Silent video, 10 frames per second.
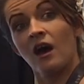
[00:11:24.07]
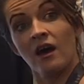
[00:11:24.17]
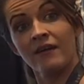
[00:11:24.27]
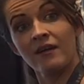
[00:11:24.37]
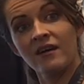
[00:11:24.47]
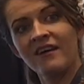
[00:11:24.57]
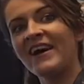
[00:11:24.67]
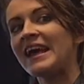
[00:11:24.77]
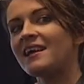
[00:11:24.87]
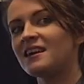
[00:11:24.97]
Ah,
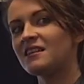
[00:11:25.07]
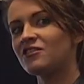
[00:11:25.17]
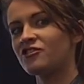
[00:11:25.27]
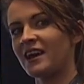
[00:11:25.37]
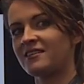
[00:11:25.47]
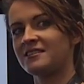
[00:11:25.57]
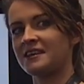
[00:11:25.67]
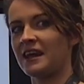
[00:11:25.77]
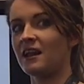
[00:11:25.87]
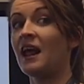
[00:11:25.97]

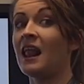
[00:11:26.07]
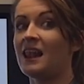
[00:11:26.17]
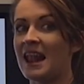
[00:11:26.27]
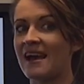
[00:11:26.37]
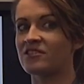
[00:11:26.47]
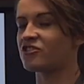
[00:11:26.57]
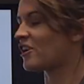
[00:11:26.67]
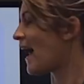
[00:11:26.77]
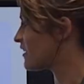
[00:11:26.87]
interesting. Let's check.